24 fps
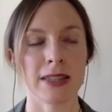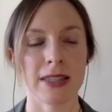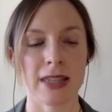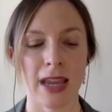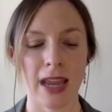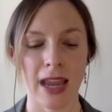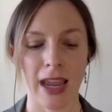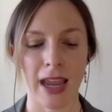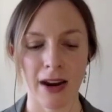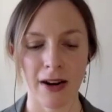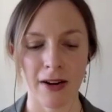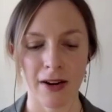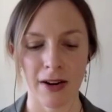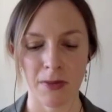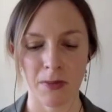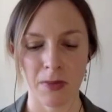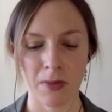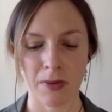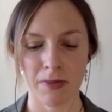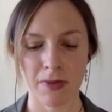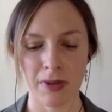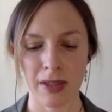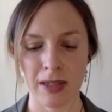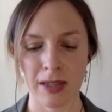to Erin, we
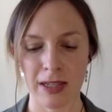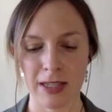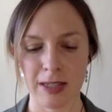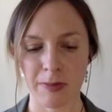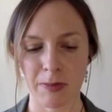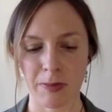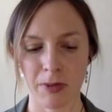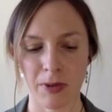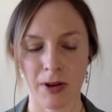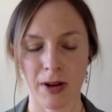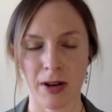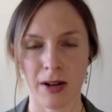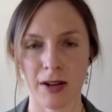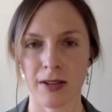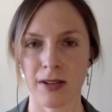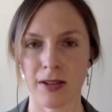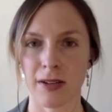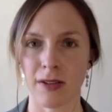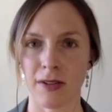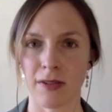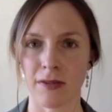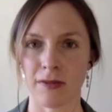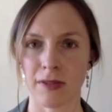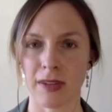really explored,
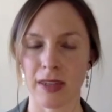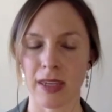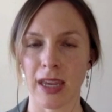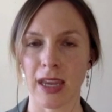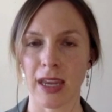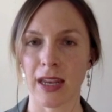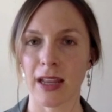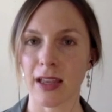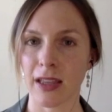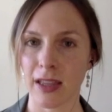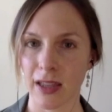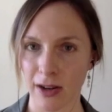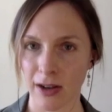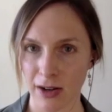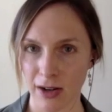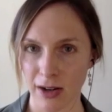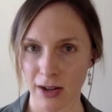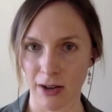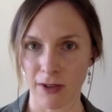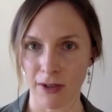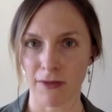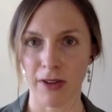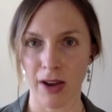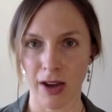gaining clarity
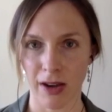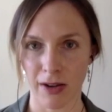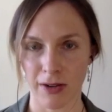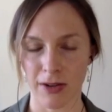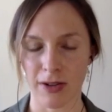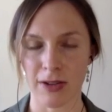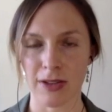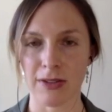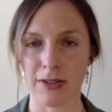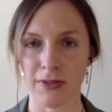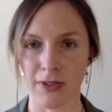on values,